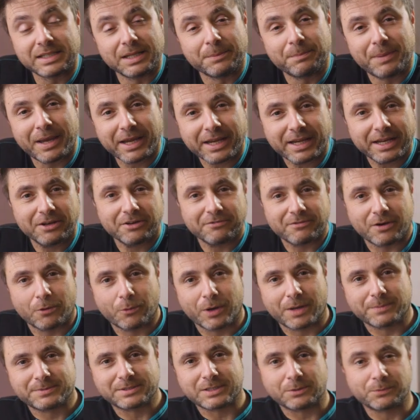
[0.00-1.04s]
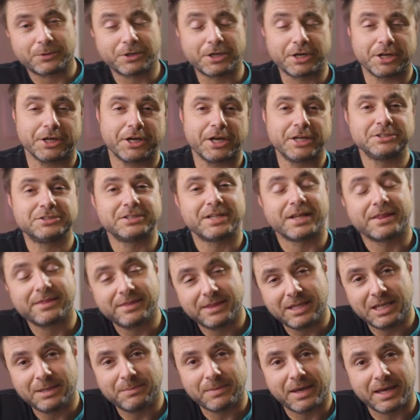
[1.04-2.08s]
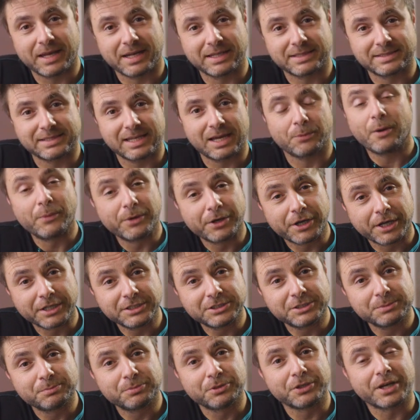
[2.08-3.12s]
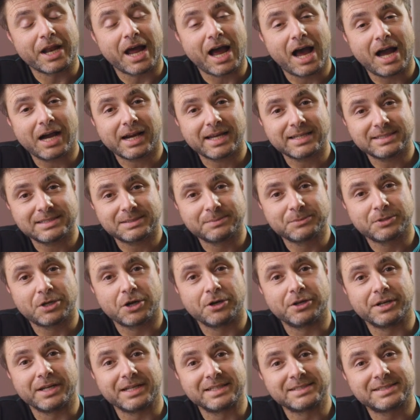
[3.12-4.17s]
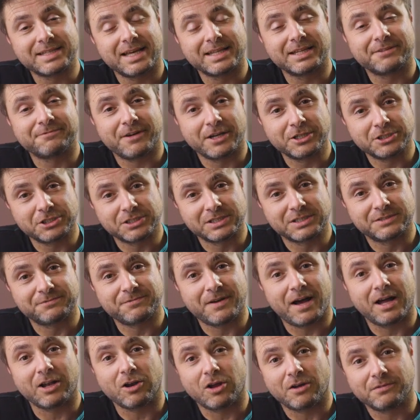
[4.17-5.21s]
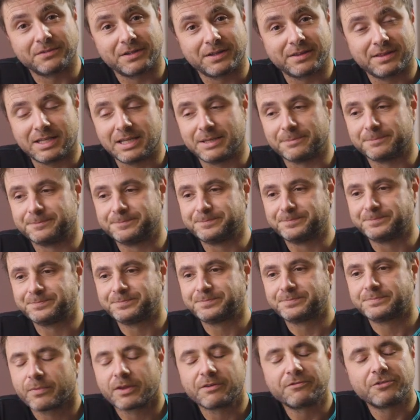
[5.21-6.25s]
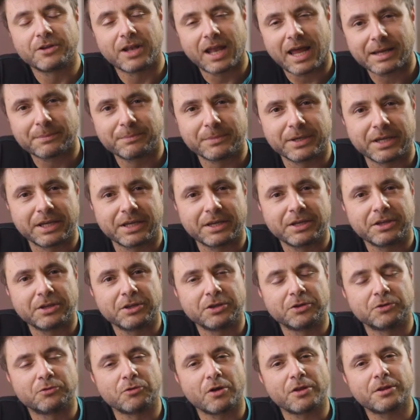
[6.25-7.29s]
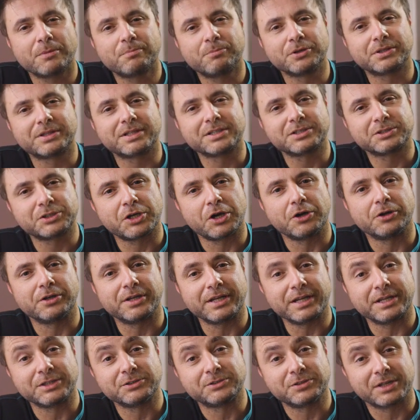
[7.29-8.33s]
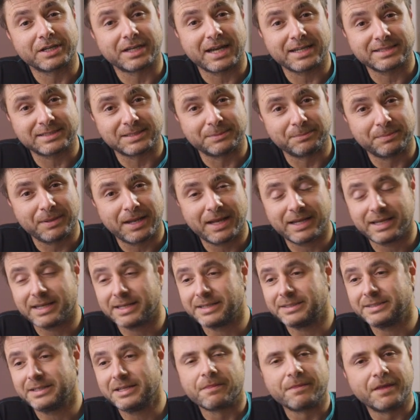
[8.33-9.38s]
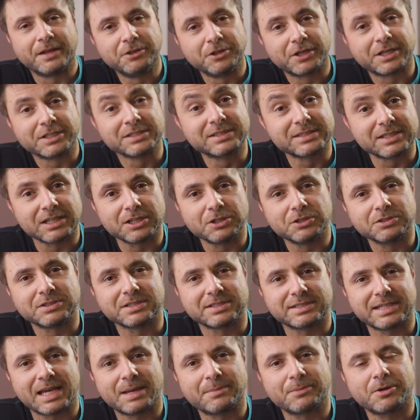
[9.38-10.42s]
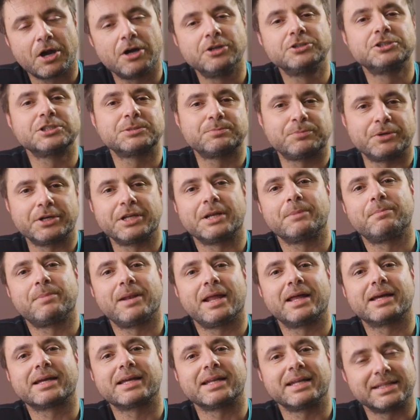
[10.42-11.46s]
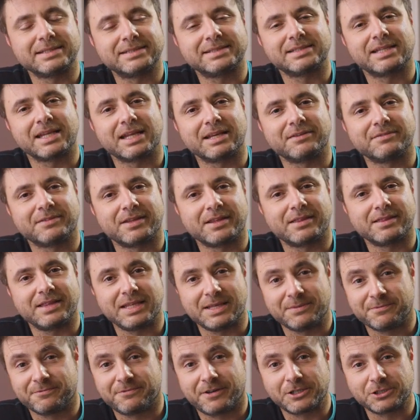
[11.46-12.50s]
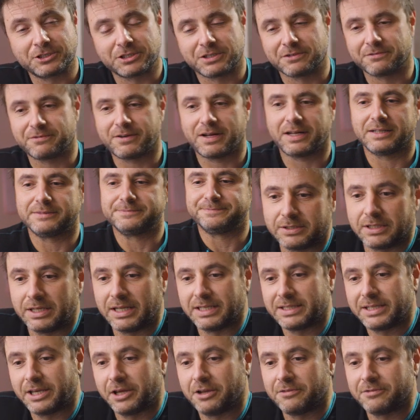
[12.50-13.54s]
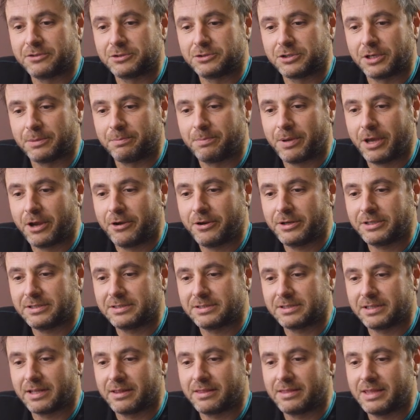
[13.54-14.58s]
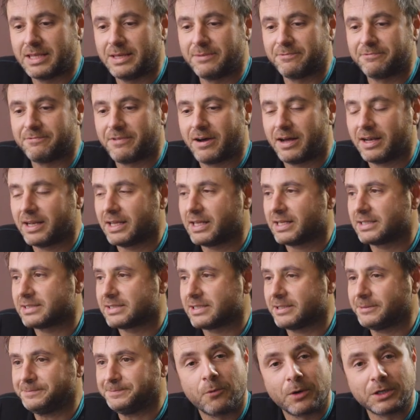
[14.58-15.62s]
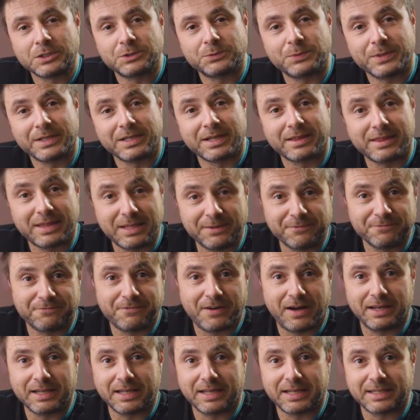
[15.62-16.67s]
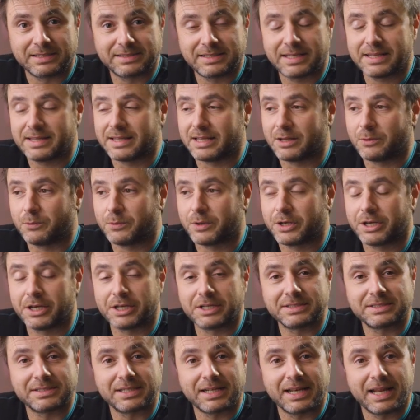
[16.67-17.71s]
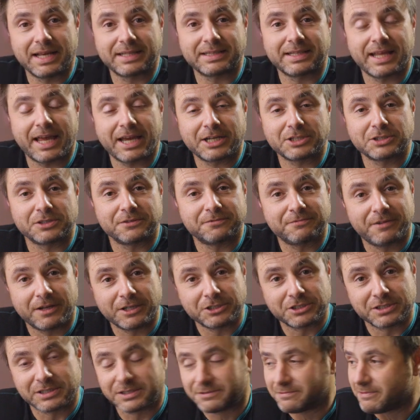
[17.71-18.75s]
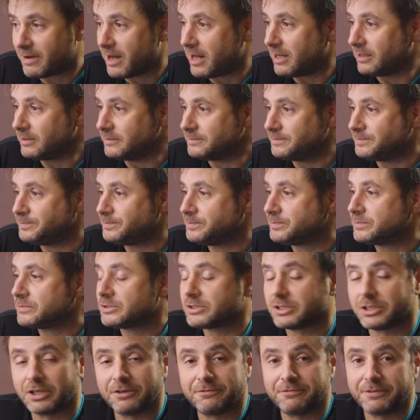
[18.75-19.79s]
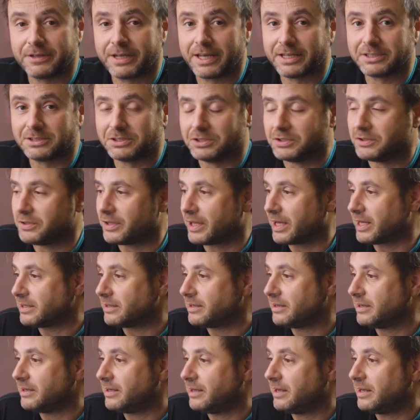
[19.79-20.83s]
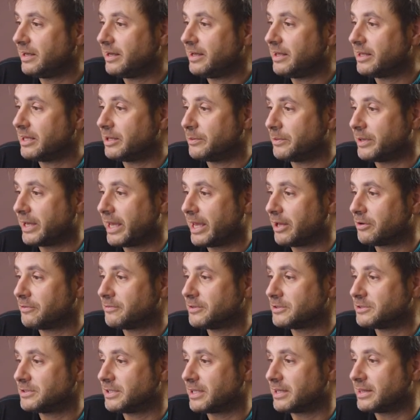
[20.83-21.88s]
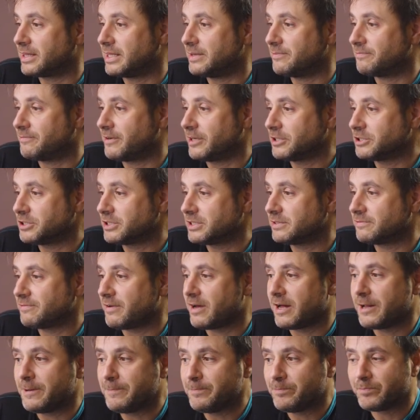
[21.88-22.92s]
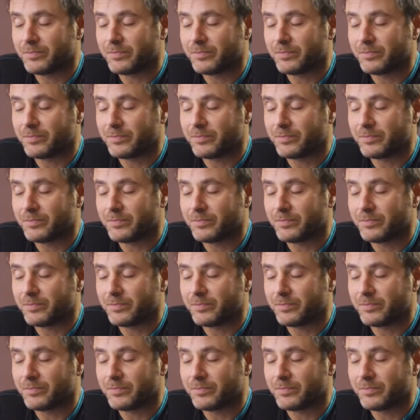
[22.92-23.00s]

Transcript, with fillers: in the back end of our website, we're going to go into the theme editor and we're going to put our custom code inside the functions file of the theme. If you're like me, you'd rather put this code into a custom plugin, then you can still use the same code, just put in a plugin instead of the theme function file. So let's head over to Appearance, Theme File Editor. Once we're in the Theme File Editor, then we're going to select the actual functions file. don't forget to do that. Then we head over to the theme functions file.